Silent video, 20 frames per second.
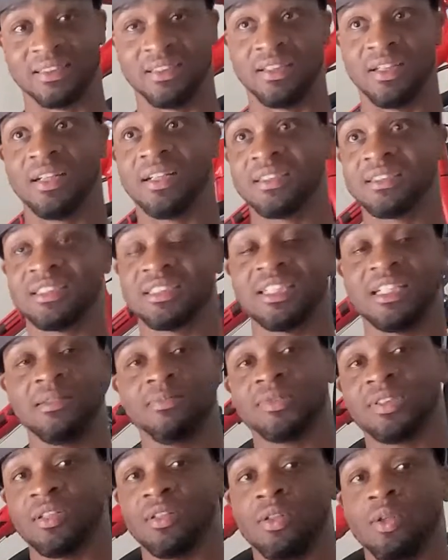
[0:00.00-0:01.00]
does
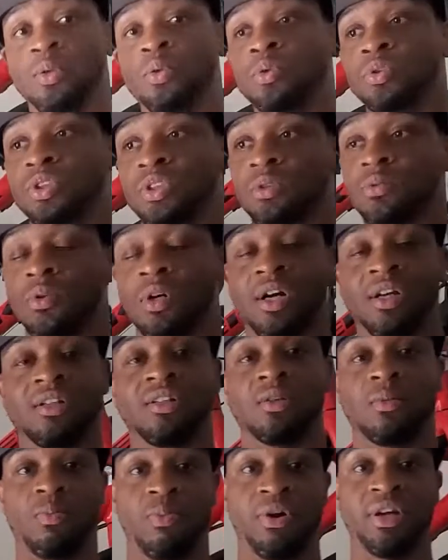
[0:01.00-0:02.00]
seem to lose you
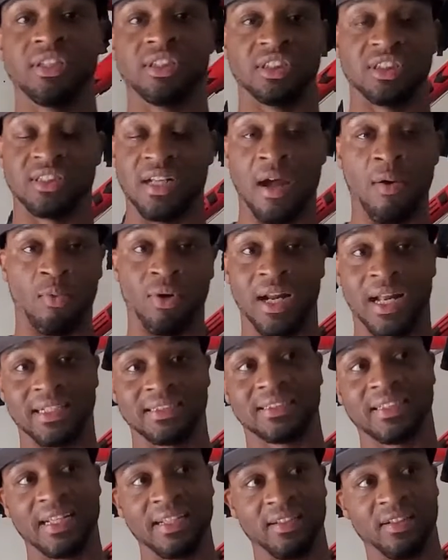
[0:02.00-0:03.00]
under bridges. Now, when I
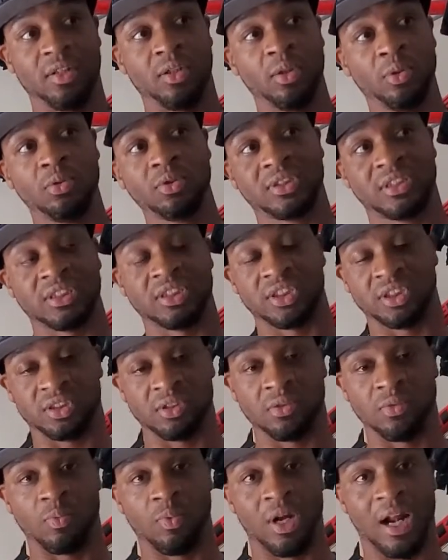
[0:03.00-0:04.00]
say loses
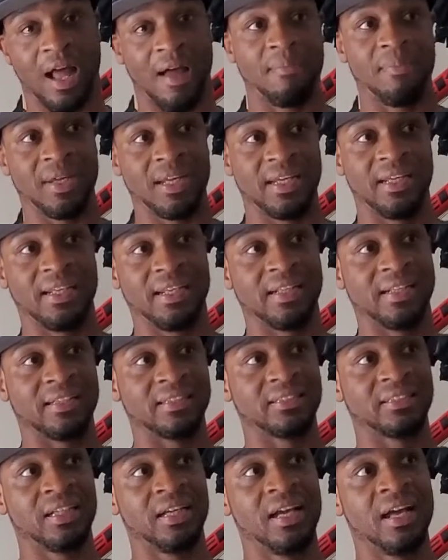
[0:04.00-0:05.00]
you, what I mean
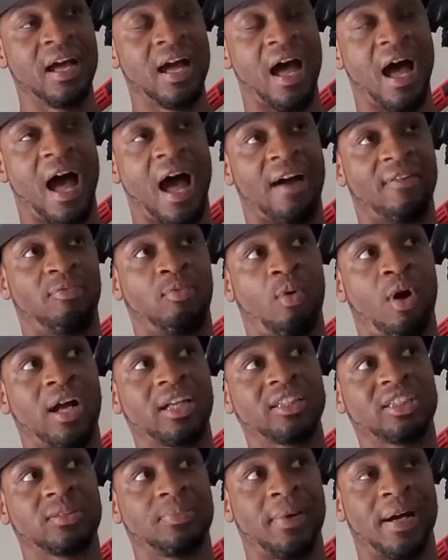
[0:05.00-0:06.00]
is I've
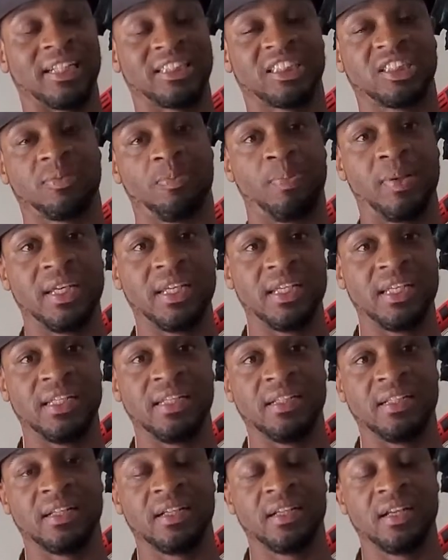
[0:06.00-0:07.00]
watched my
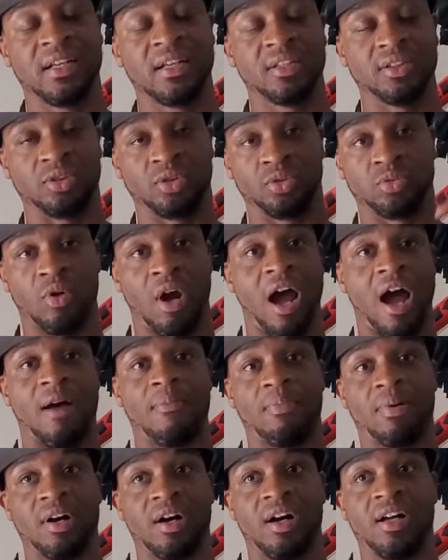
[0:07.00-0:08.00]
speed
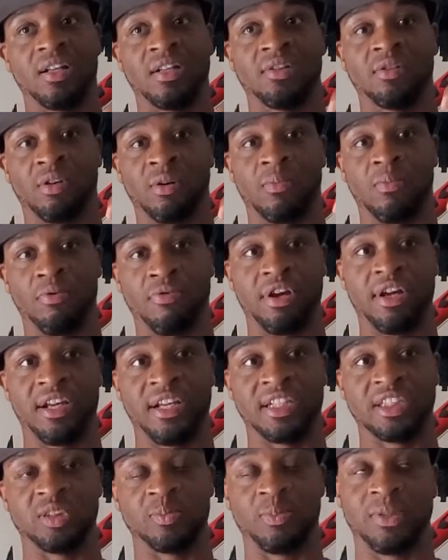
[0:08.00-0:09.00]
drop under a
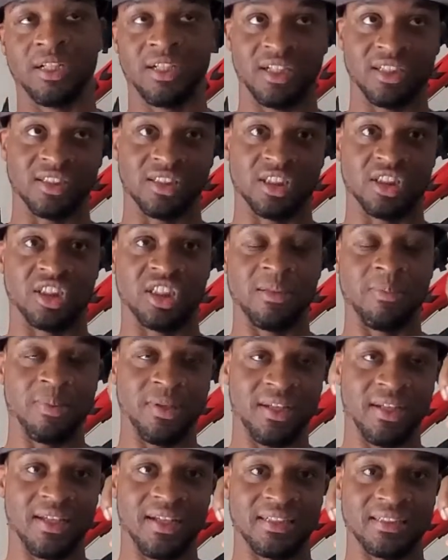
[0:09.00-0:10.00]
bridge because the
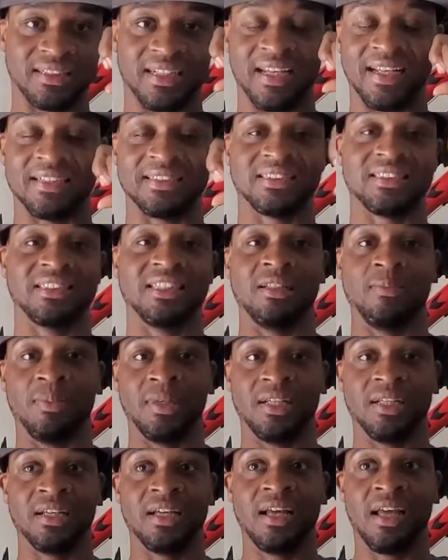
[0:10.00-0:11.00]
GPS can't see
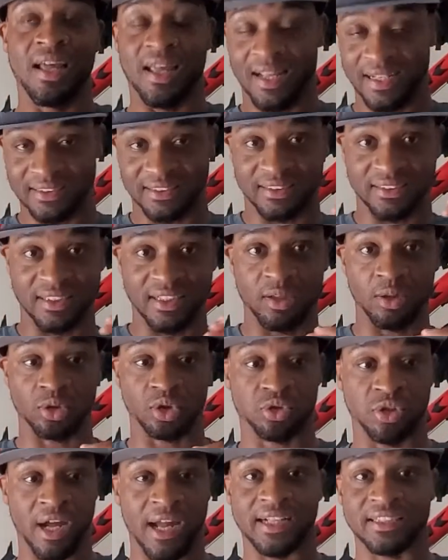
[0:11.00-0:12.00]
me. It still
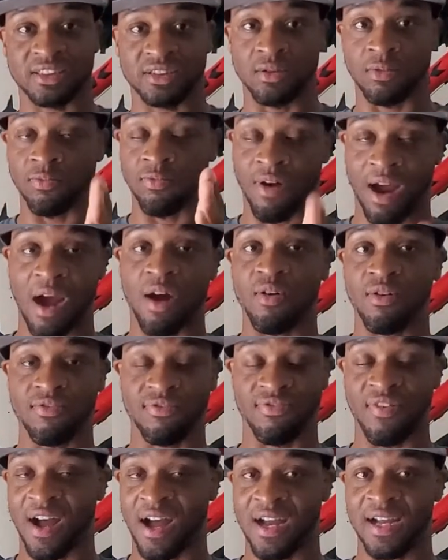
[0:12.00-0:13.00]
tracks the route
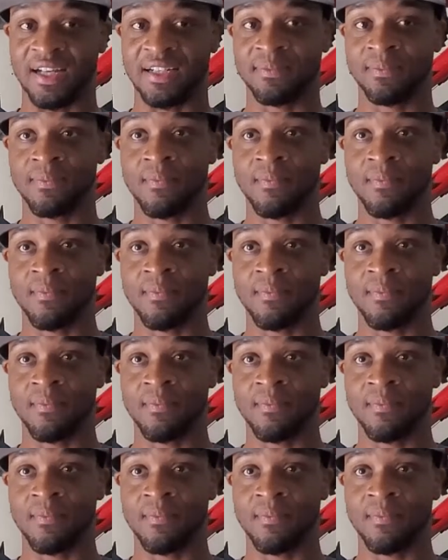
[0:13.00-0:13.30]
fine,